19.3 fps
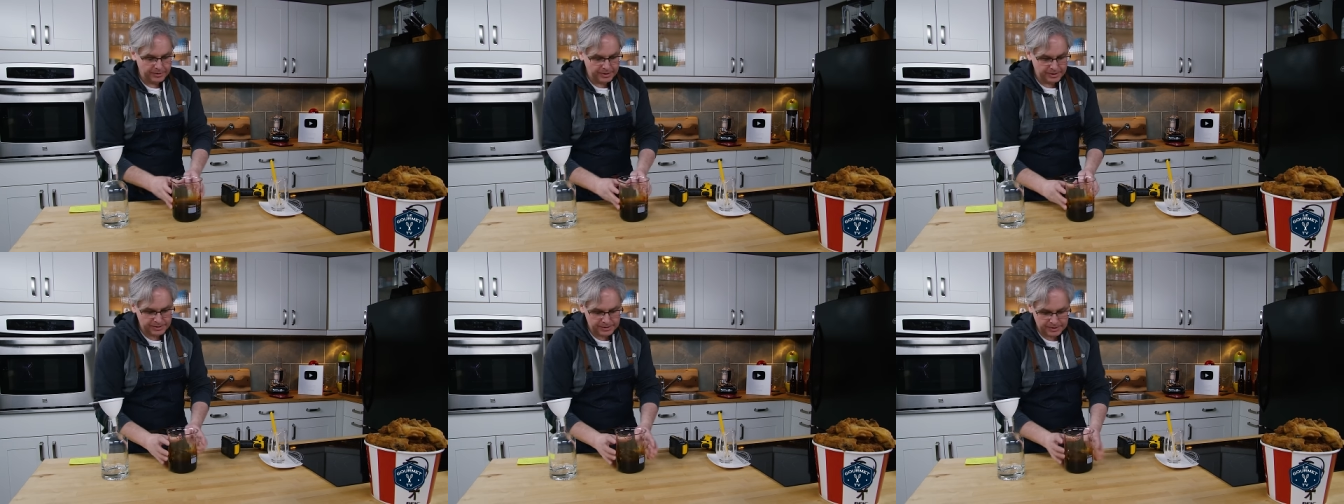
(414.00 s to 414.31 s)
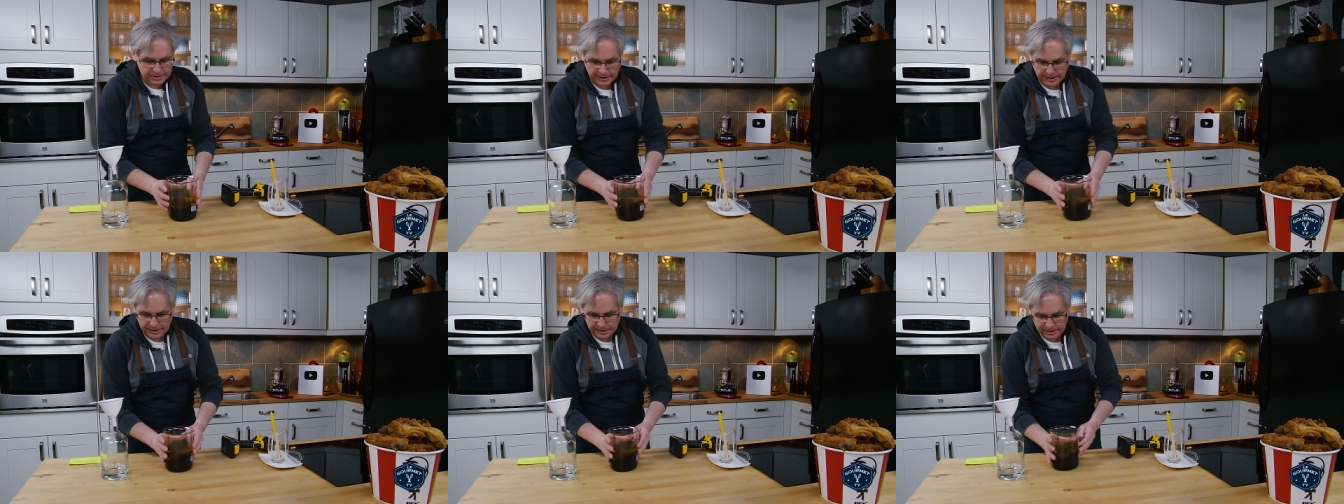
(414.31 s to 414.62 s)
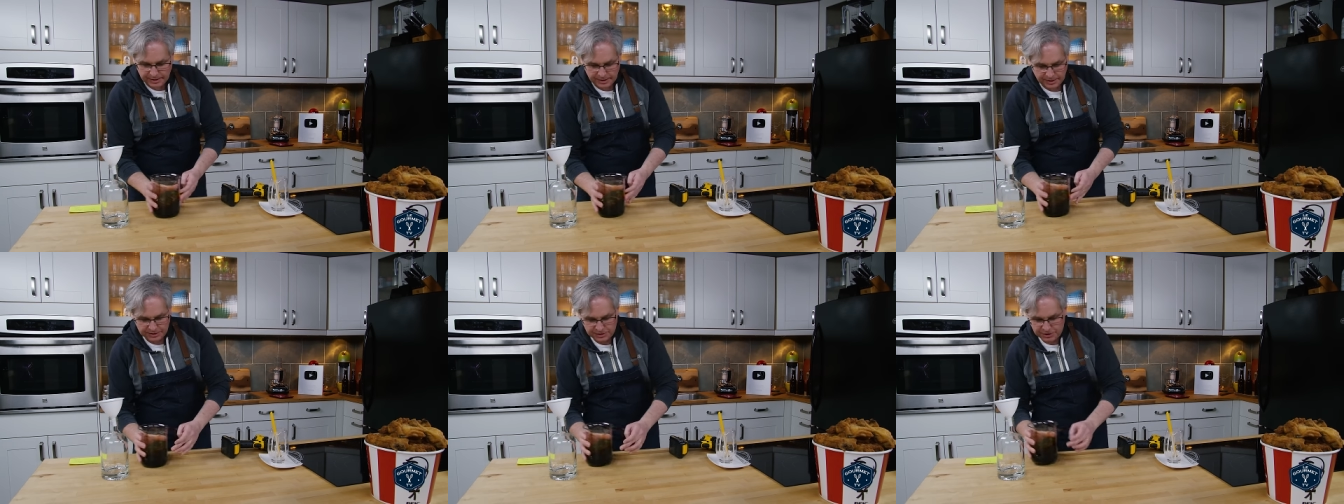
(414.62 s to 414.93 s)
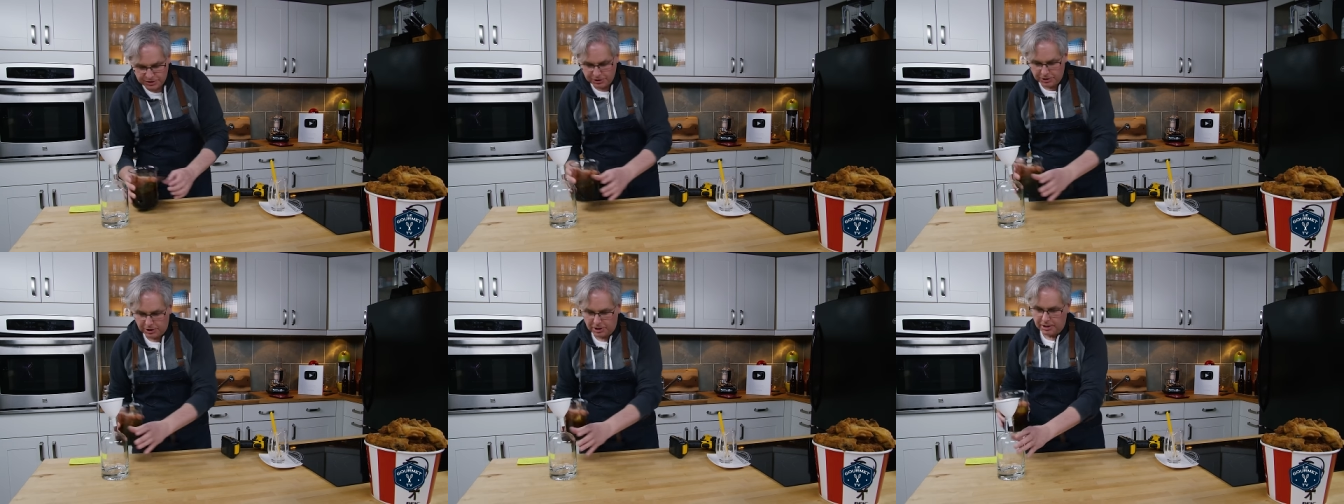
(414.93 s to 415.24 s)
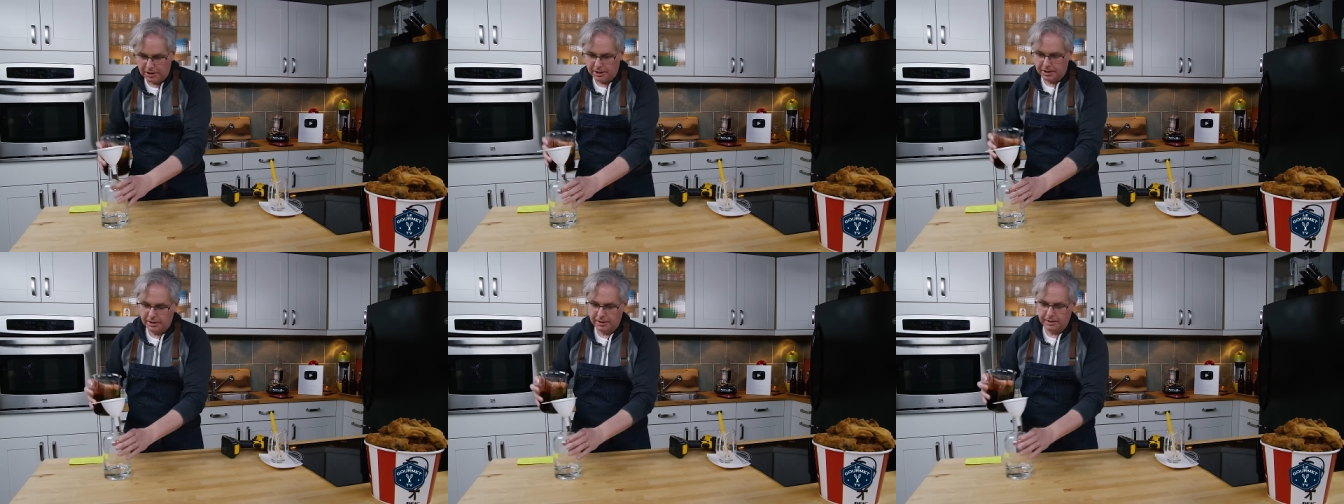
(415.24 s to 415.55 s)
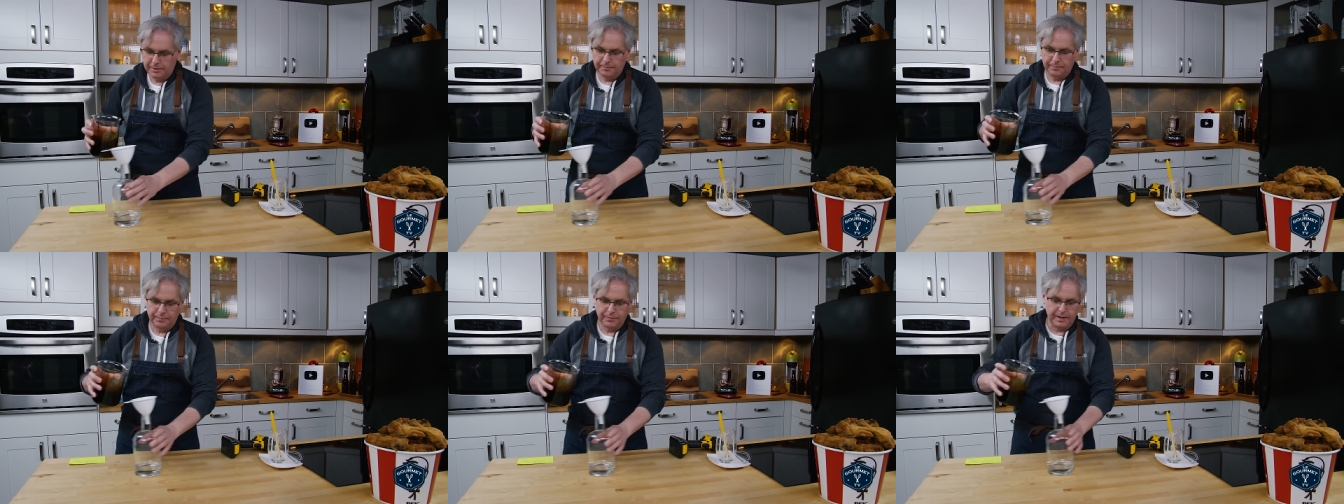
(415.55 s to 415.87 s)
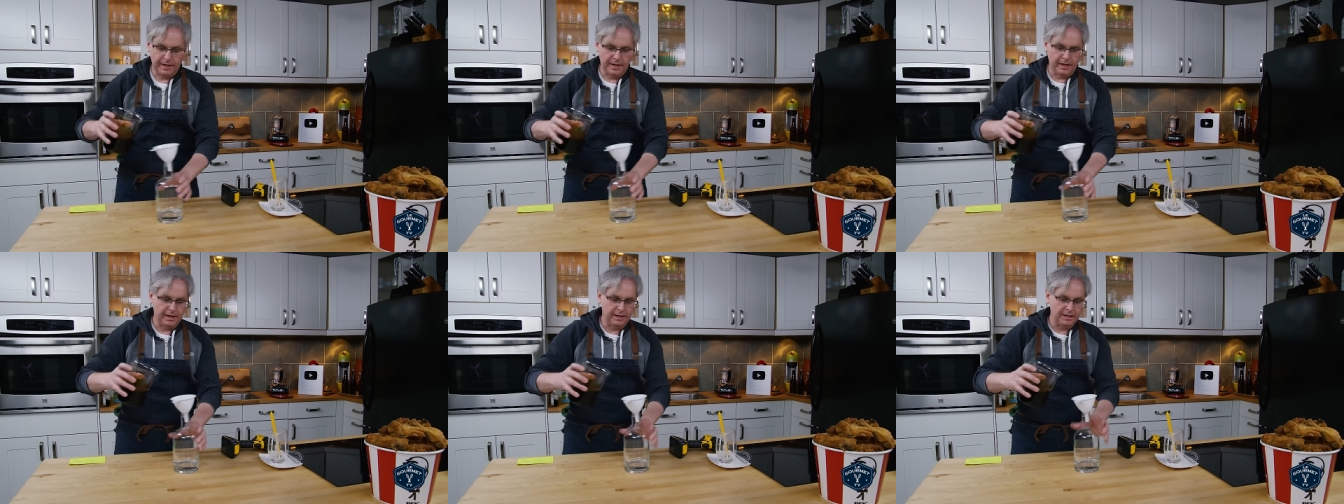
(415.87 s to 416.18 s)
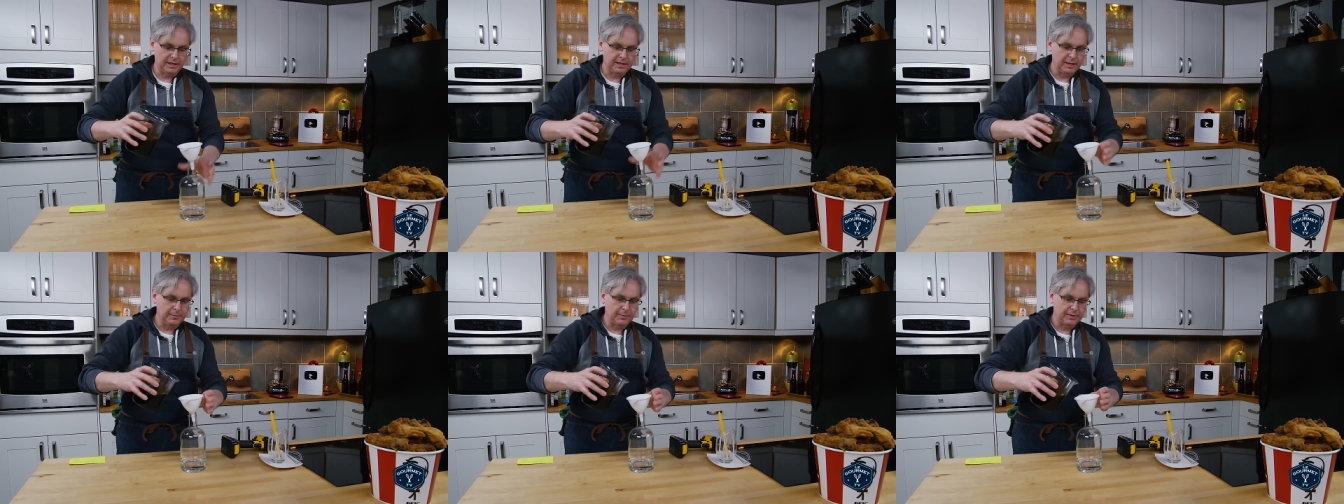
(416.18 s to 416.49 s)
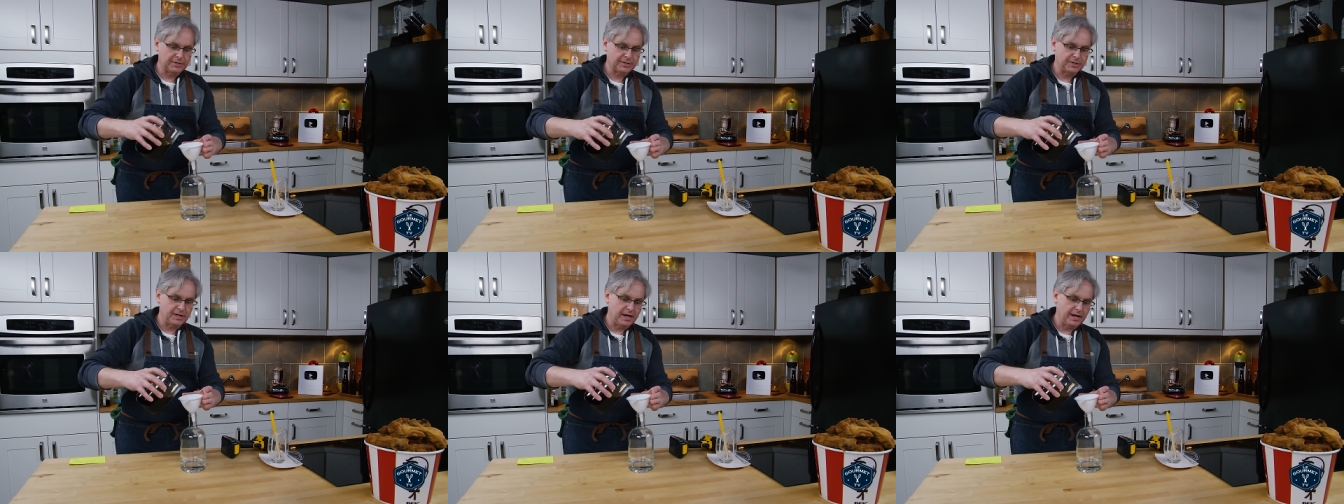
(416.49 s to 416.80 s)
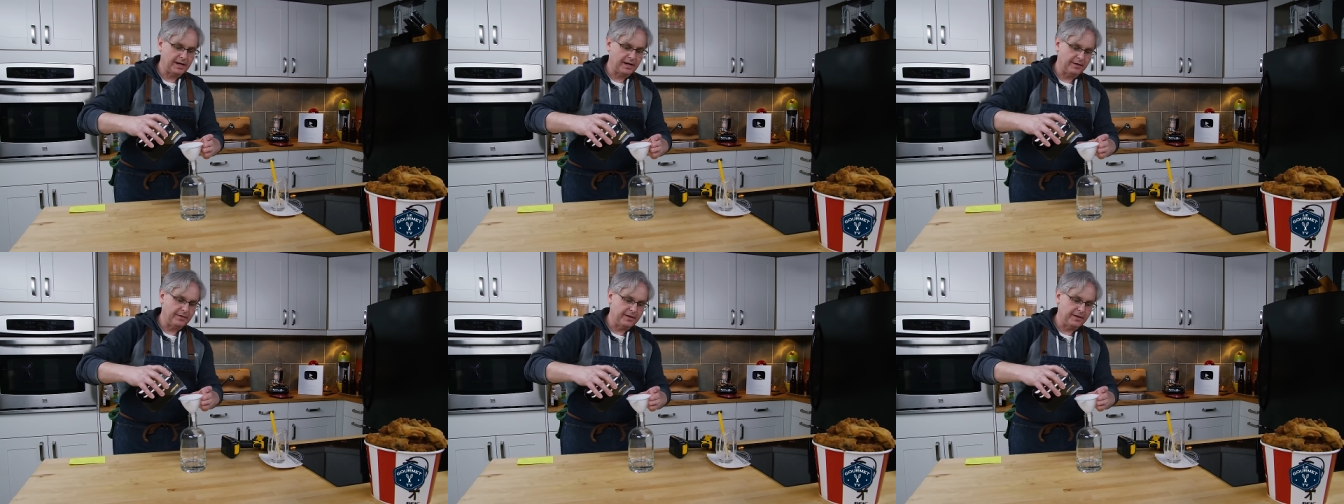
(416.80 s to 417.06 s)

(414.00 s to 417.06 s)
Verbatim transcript: this in a jar and keep it aside.